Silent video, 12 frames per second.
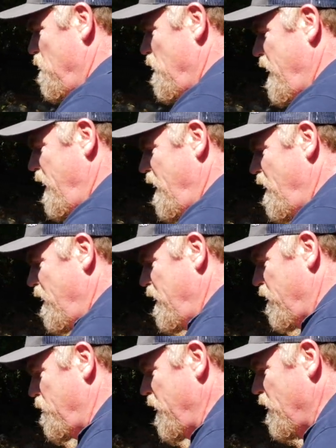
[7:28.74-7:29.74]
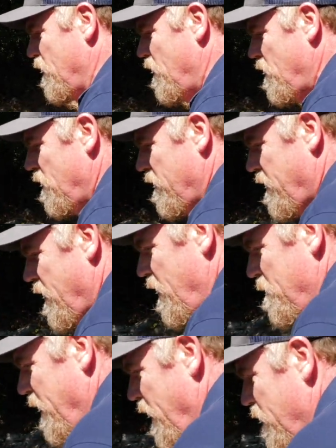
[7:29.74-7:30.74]
Well, it's been a long
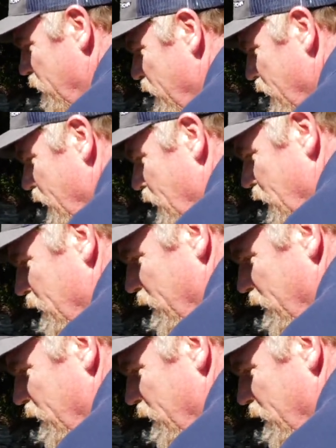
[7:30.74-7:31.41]
time actually. I